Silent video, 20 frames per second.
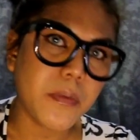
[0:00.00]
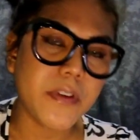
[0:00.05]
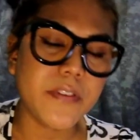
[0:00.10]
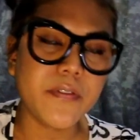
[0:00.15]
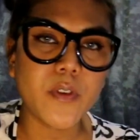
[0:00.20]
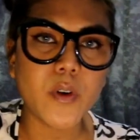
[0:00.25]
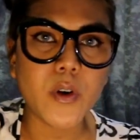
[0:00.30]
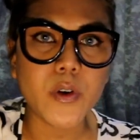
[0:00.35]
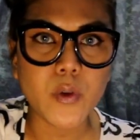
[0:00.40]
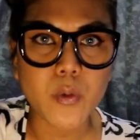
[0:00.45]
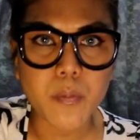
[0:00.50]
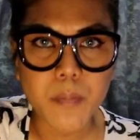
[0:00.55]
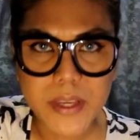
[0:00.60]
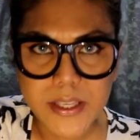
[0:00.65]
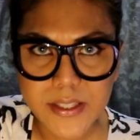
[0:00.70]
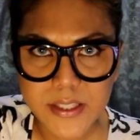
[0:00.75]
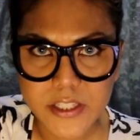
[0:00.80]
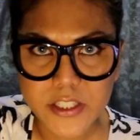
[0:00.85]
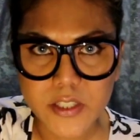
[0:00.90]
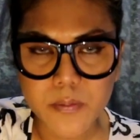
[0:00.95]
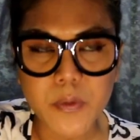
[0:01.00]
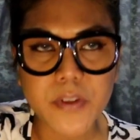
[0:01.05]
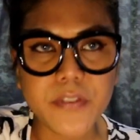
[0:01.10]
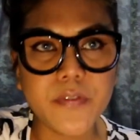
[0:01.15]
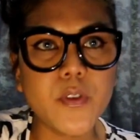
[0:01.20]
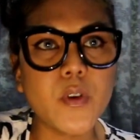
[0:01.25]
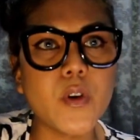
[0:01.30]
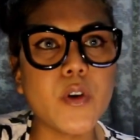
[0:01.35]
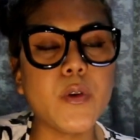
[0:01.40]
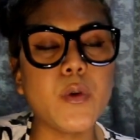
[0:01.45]
before you message,
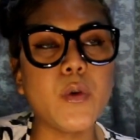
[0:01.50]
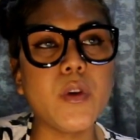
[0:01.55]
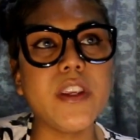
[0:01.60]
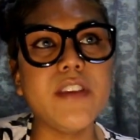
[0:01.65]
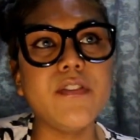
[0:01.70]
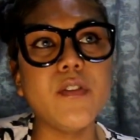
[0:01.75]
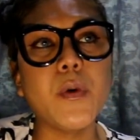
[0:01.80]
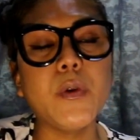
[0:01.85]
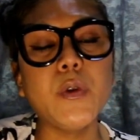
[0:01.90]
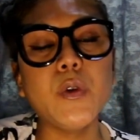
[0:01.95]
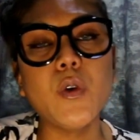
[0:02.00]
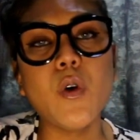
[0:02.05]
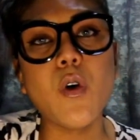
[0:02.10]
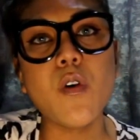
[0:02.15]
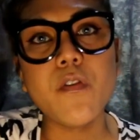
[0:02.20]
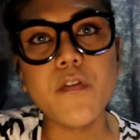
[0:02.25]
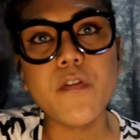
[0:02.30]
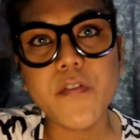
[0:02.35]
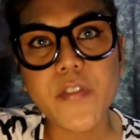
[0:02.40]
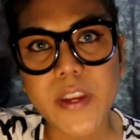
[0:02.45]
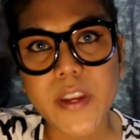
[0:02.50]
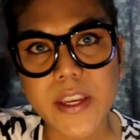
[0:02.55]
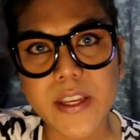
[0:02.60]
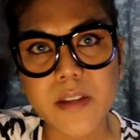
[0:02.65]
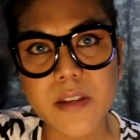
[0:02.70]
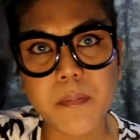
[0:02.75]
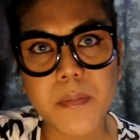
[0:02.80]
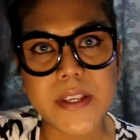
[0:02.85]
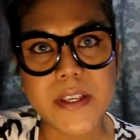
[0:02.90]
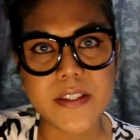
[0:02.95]
before you even want to convey
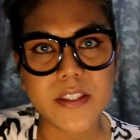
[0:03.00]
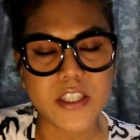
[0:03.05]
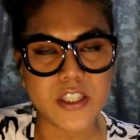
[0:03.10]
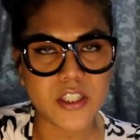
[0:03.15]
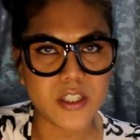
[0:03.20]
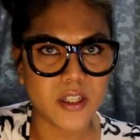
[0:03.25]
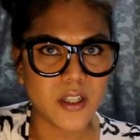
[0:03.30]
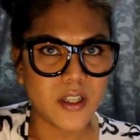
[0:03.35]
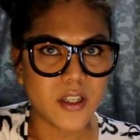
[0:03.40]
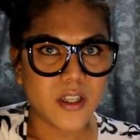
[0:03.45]
the message